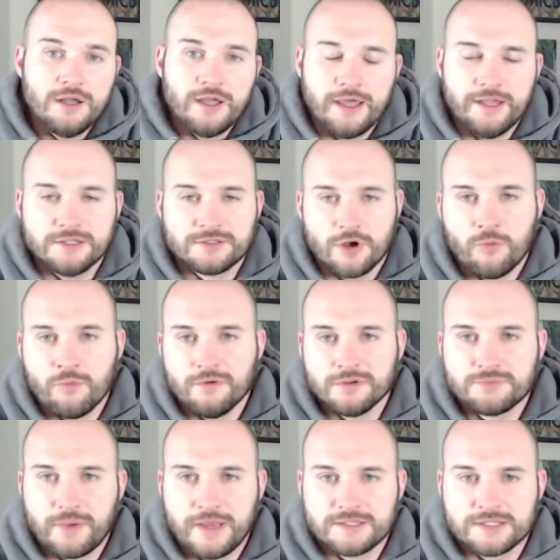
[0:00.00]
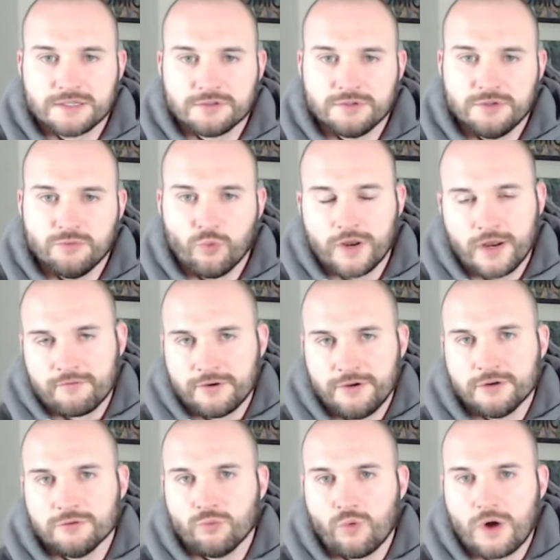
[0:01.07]
and it's almost basically whatever
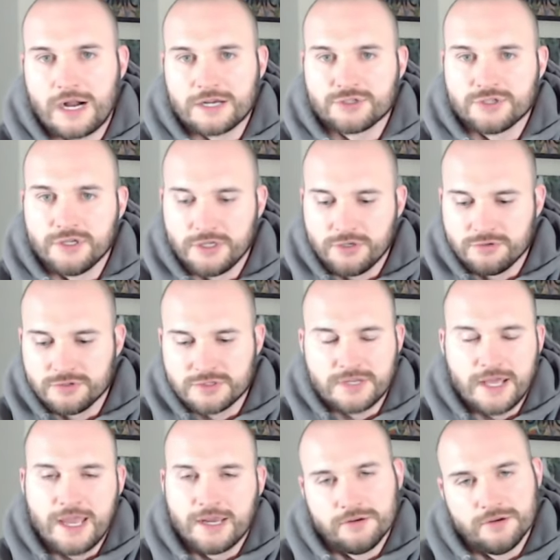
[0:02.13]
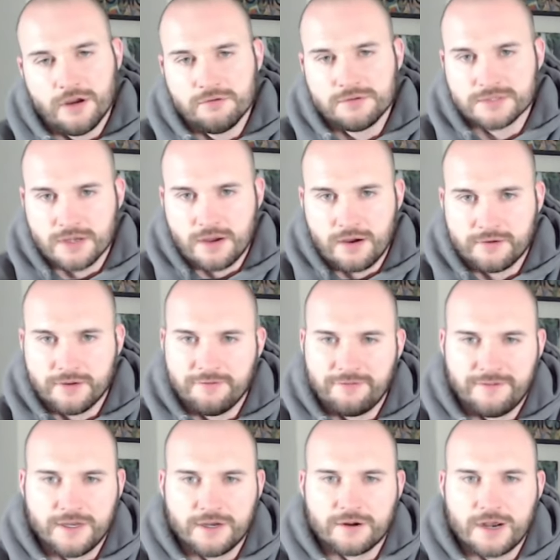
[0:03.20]
you're watching, you just take notes on and
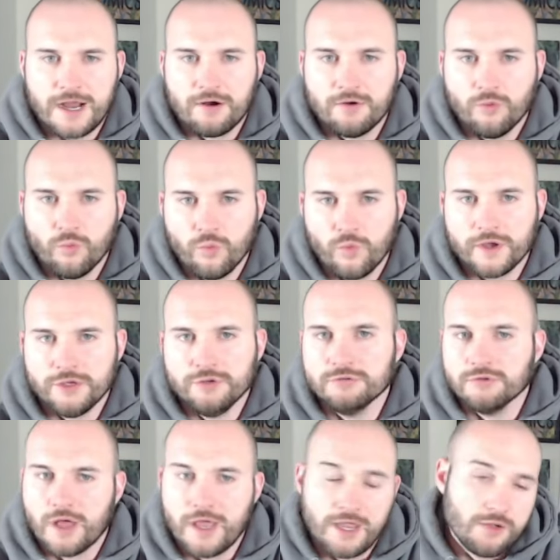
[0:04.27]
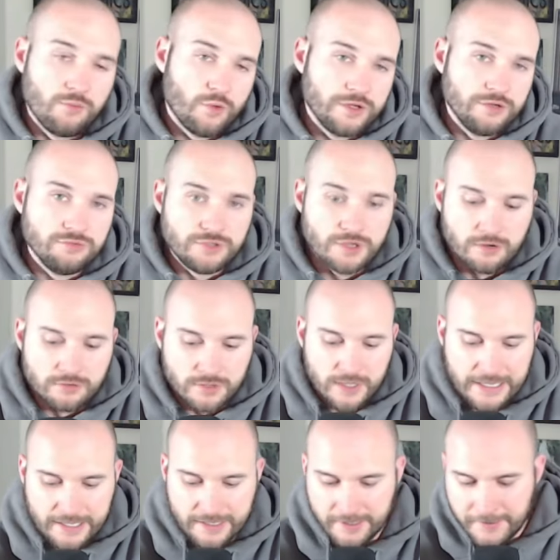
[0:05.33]
figure out what you like and what you don't
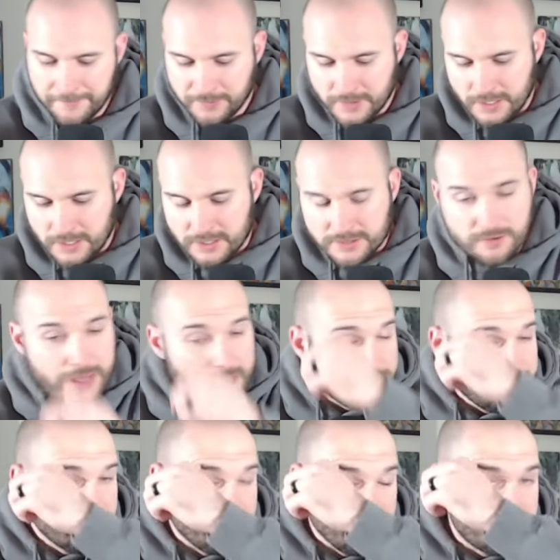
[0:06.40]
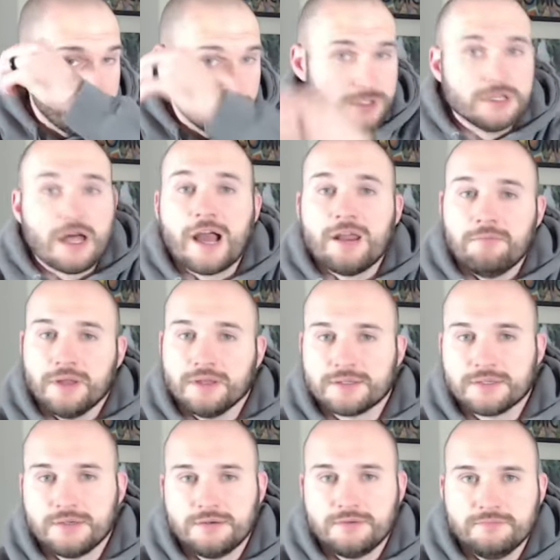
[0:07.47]
like. So that leads me to alignment.